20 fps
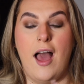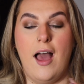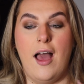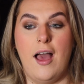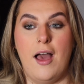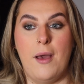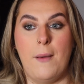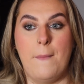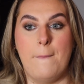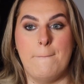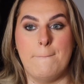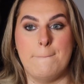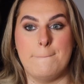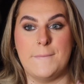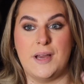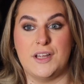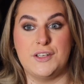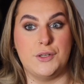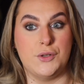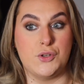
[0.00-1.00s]

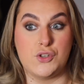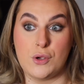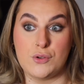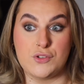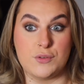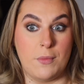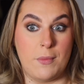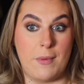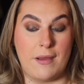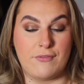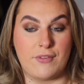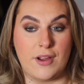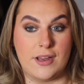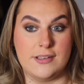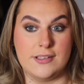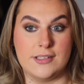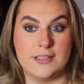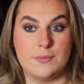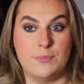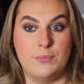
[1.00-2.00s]
I do show some of my
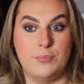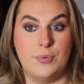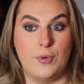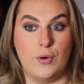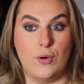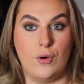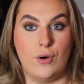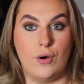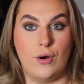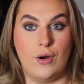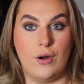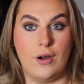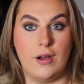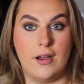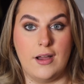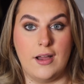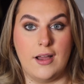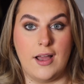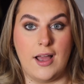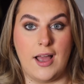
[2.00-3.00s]
friends, but
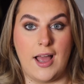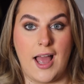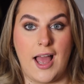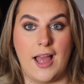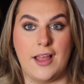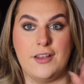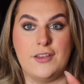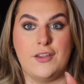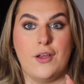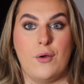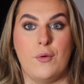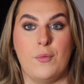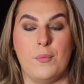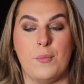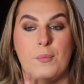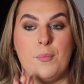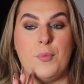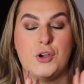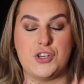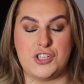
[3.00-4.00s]
I
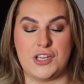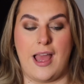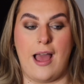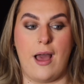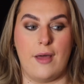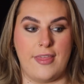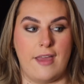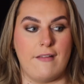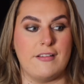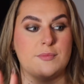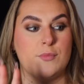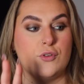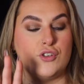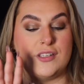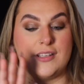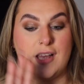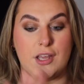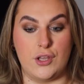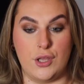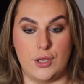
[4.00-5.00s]
don't push it out there as
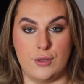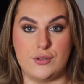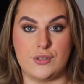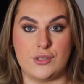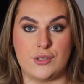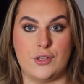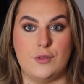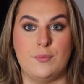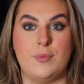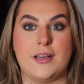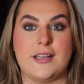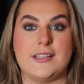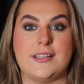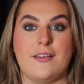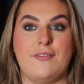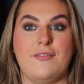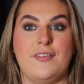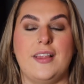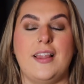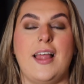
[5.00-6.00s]
much as I used to because
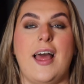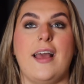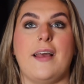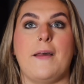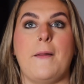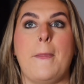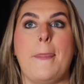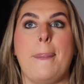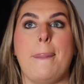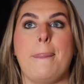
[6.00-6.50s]
I feel like